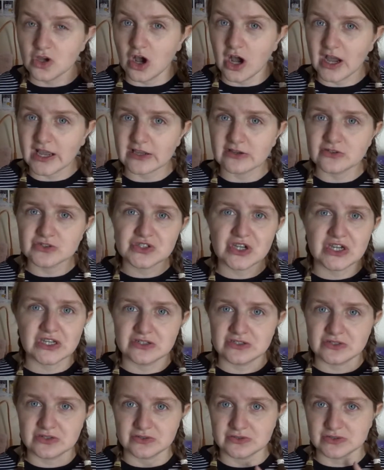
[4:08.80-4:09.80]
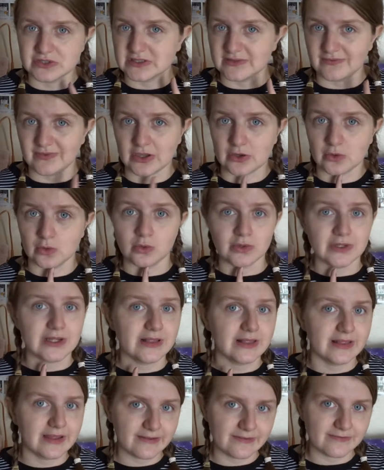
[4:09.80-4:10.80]
I got changed on something called a
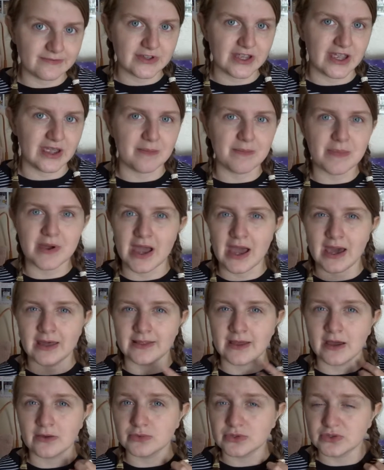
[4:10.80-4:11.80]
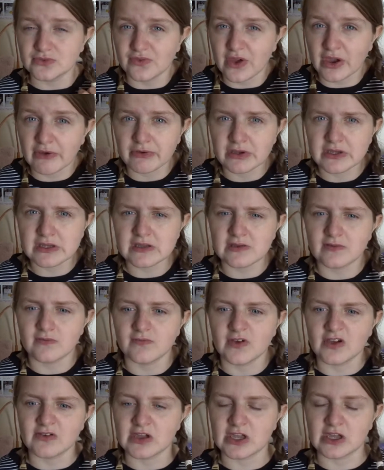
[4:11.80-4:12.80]
life tip, and that was very,
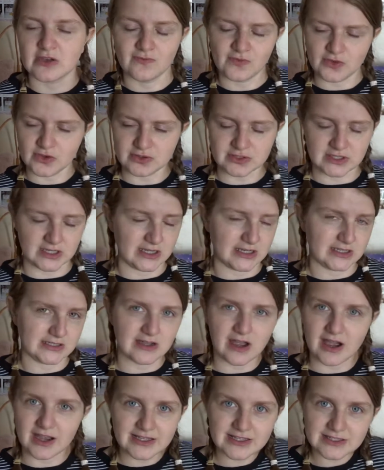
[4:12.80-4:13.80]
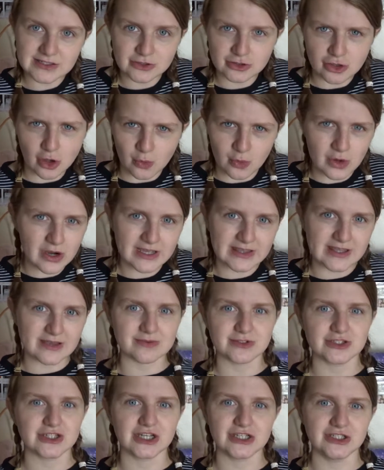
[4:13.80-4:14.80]
very confusing because I didn't know why they
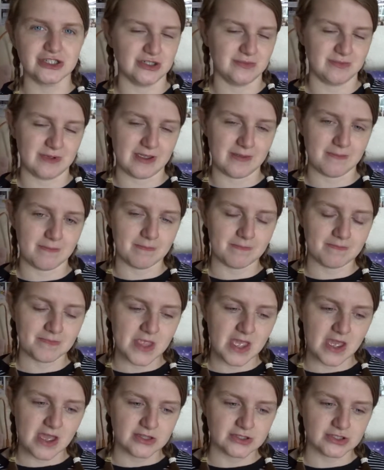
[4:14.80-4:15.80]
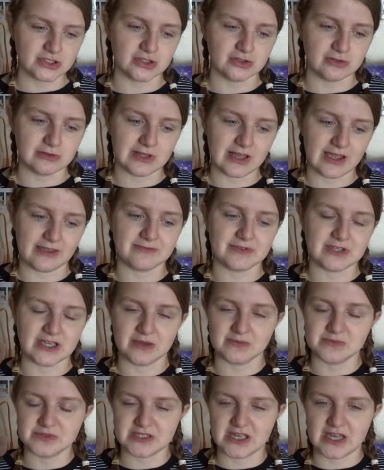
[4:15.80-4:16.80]
were changing me to life
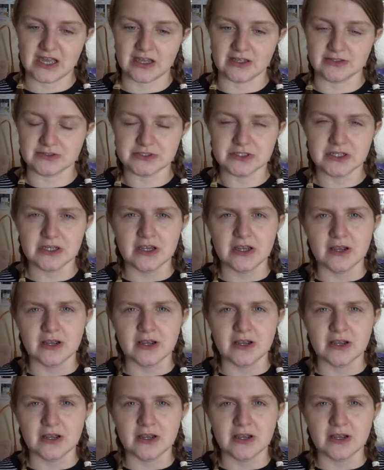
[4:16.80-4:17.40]
tips. And